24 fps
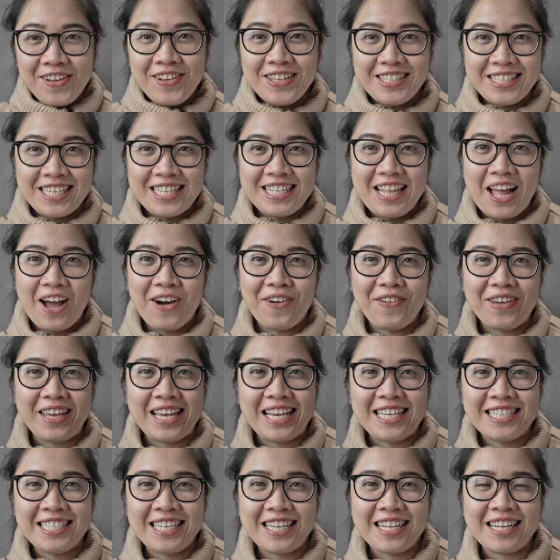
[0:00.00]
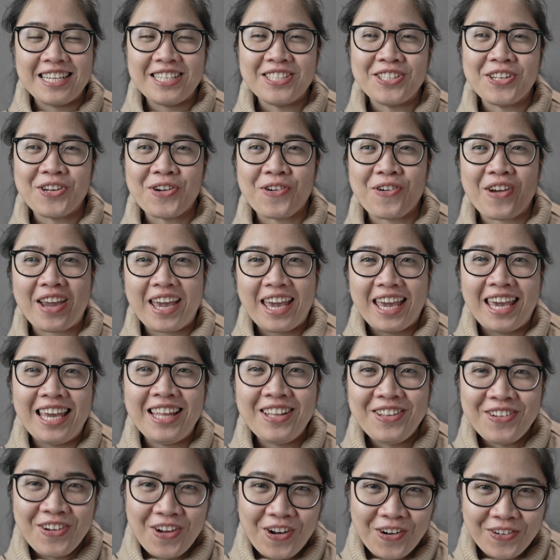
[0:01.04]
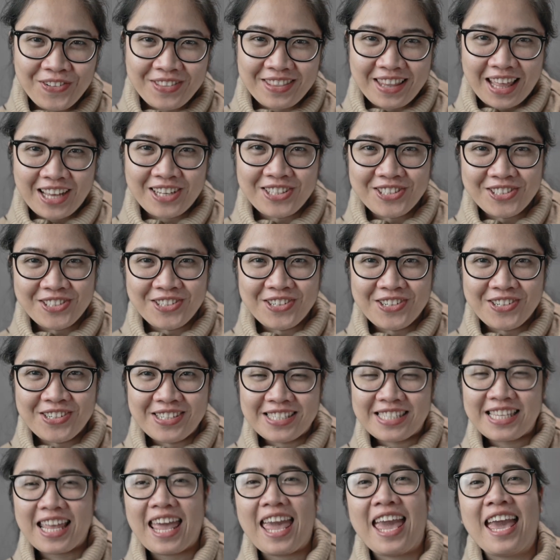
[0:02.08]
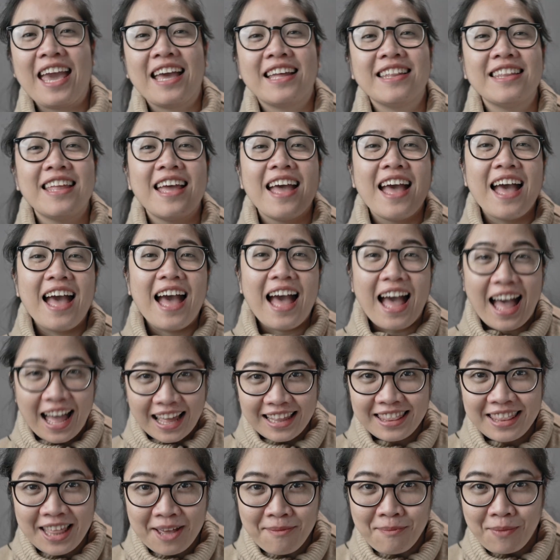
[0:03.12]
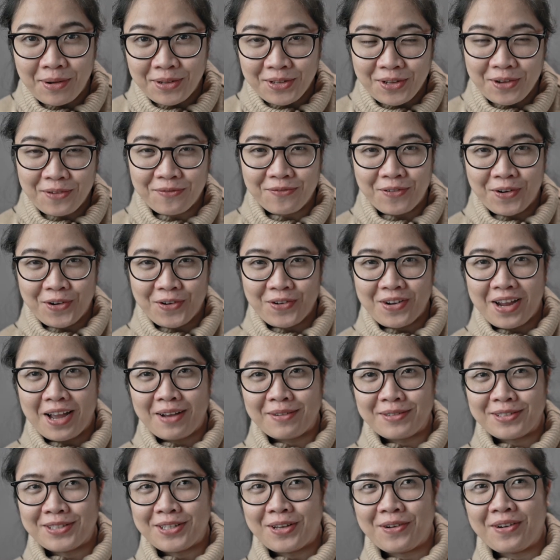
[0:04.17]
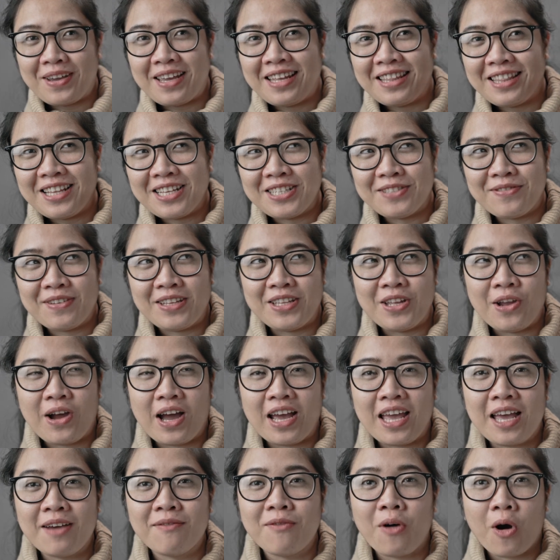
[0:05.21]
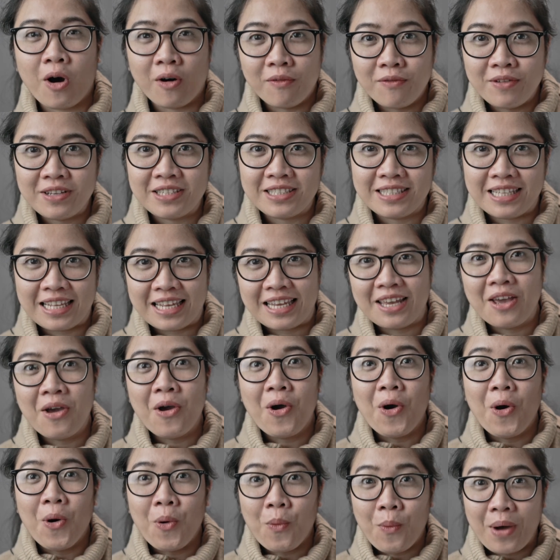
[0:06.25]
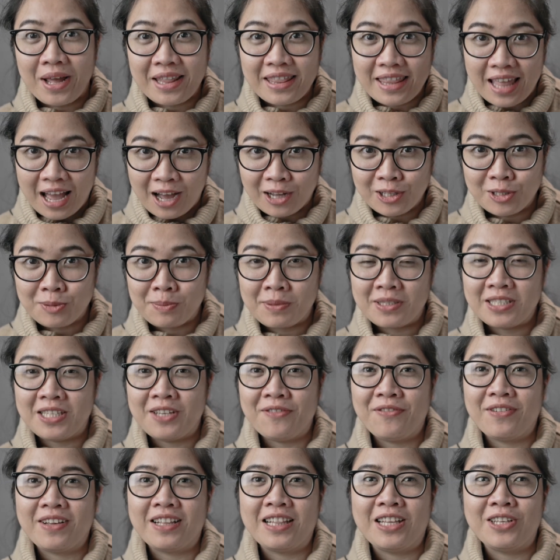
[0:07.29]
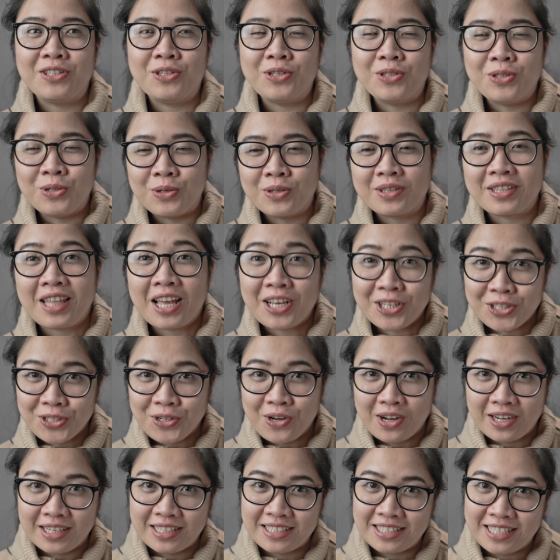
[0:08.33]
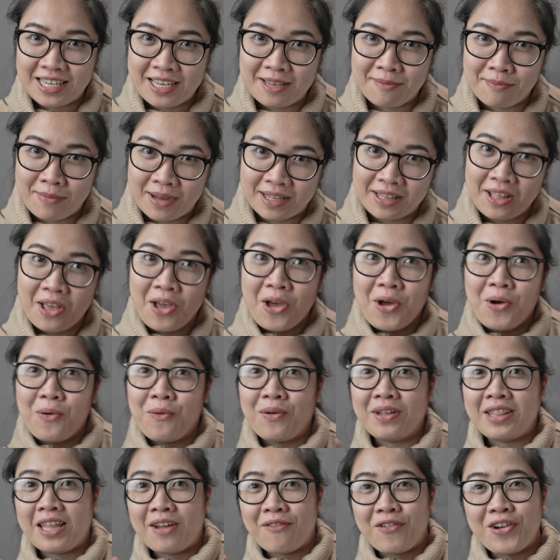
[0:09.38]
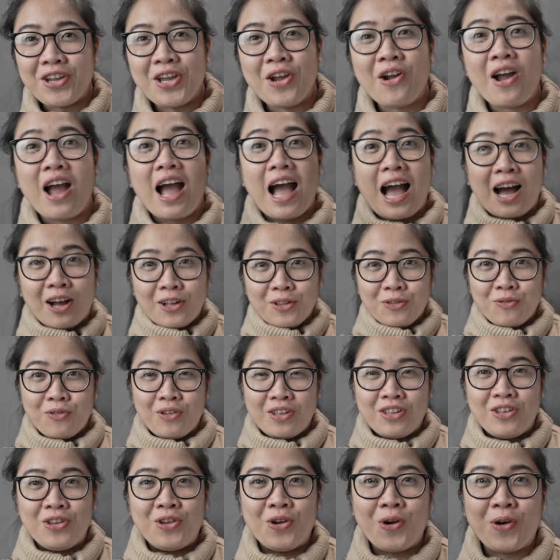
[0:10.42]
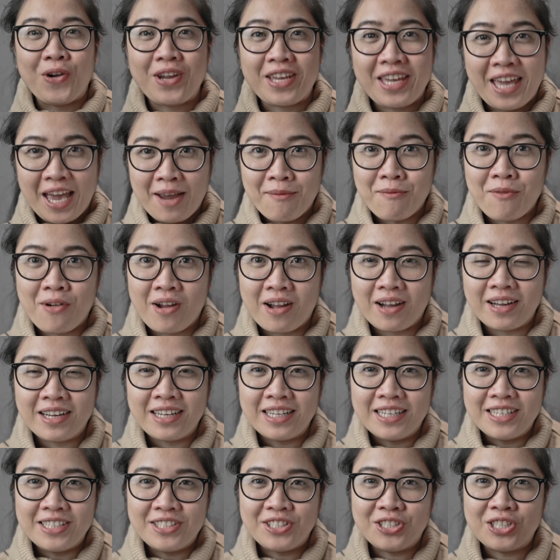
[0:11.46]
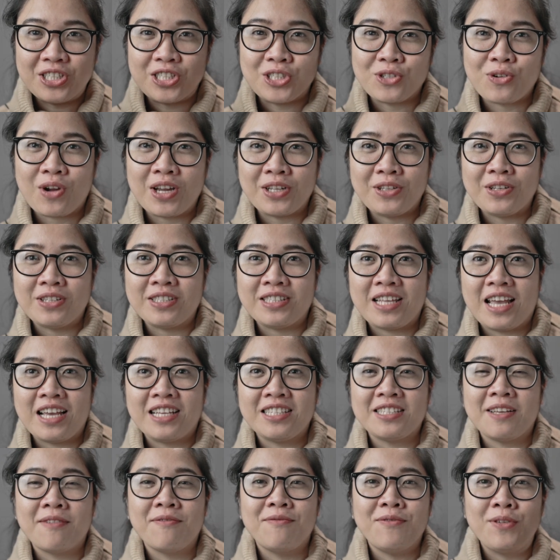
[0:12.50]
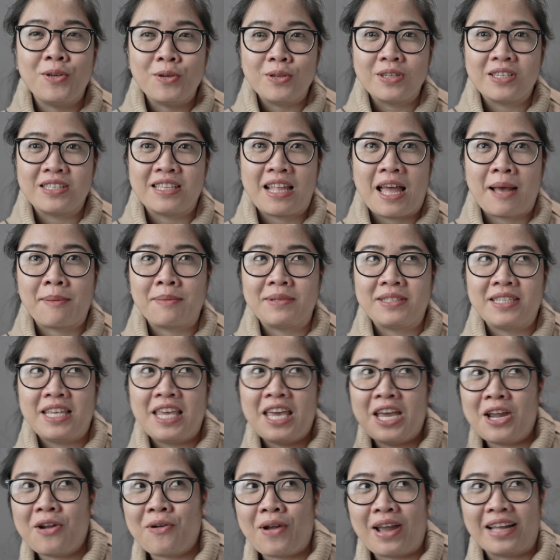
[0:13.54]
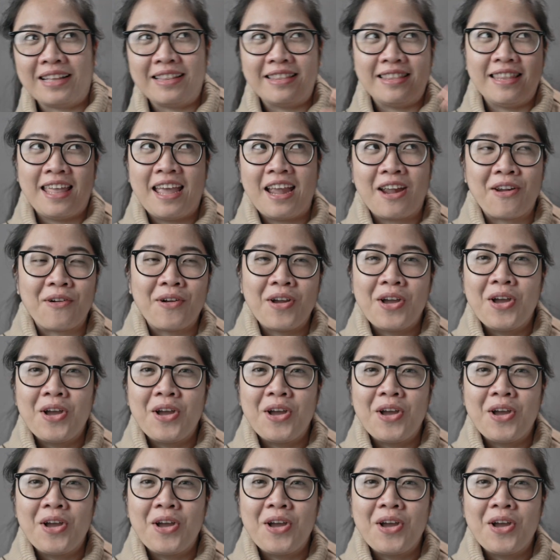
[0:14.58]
you've seen how easy it is to create your own textures and add them on your photograph. So in this video, I have obviously went out specifically to do texture hunting, but whenever you're out with your camera, just try to take some few snaps here and there